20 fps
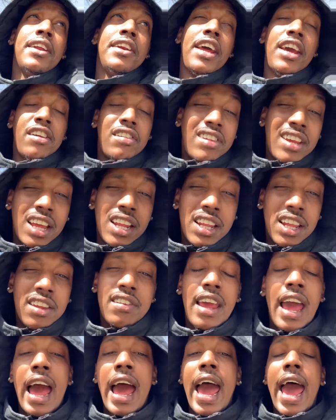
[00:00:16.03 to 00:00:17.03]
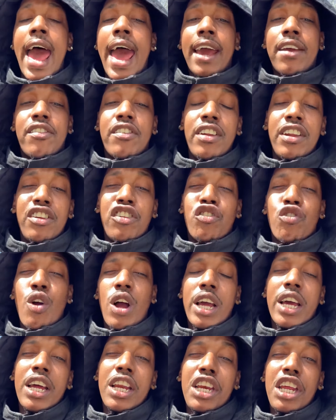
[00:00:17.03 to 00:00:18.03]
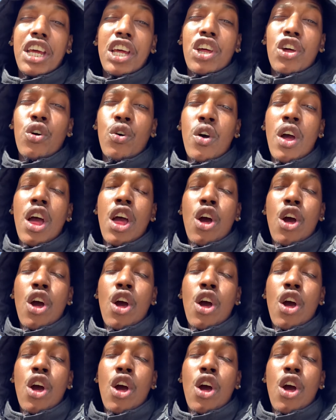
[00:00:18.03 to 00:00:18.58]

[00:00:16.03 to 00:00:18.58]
They said this guy actually struck a deal